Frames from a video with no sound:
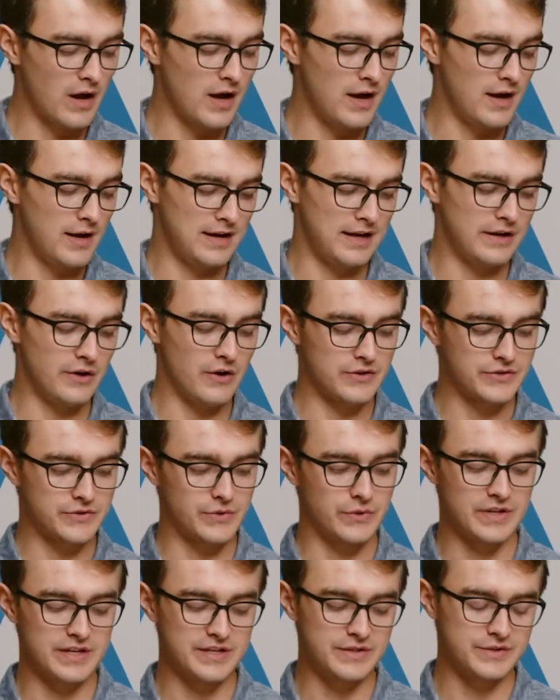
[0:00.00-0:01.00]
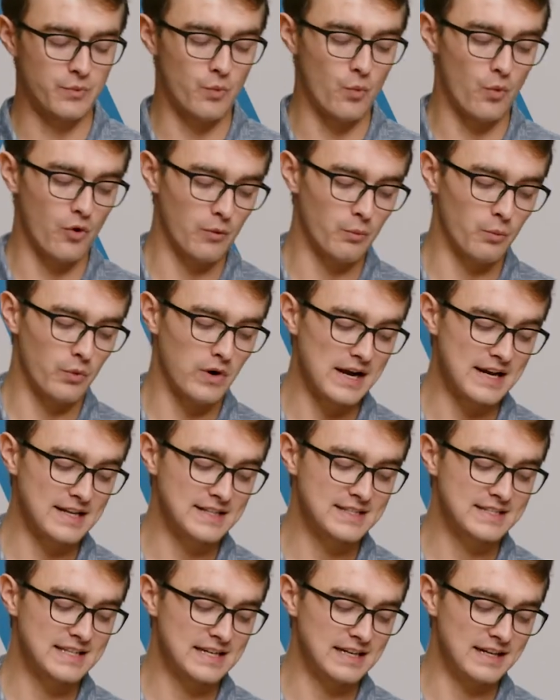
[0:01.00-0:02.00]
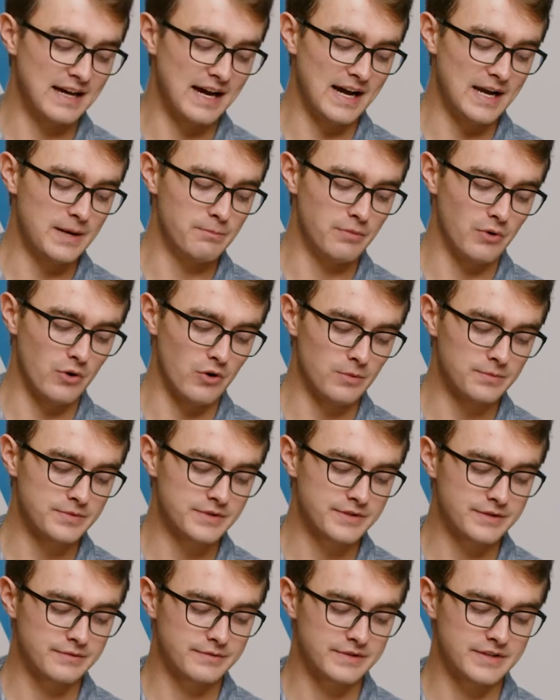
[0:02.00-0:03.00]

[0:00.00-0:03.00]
And also these warm white C9 bulbs,